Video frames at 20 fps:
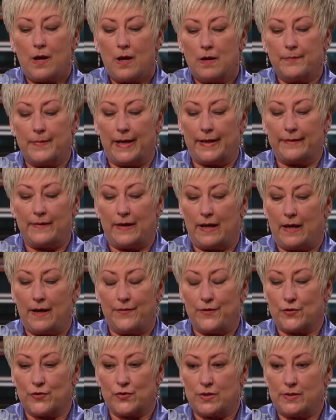But the
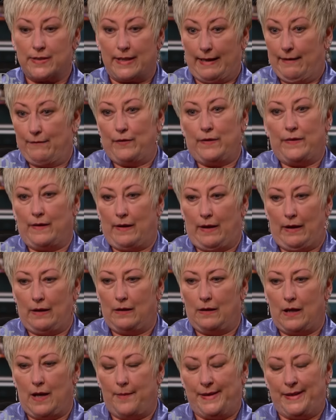others did everything.
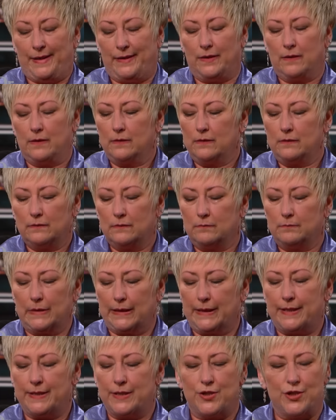I mean,
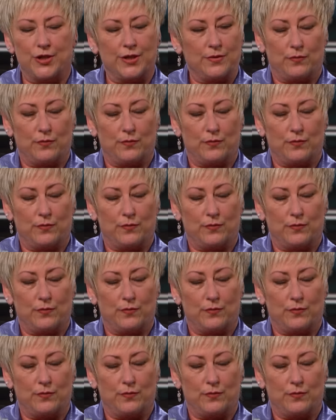Melinda just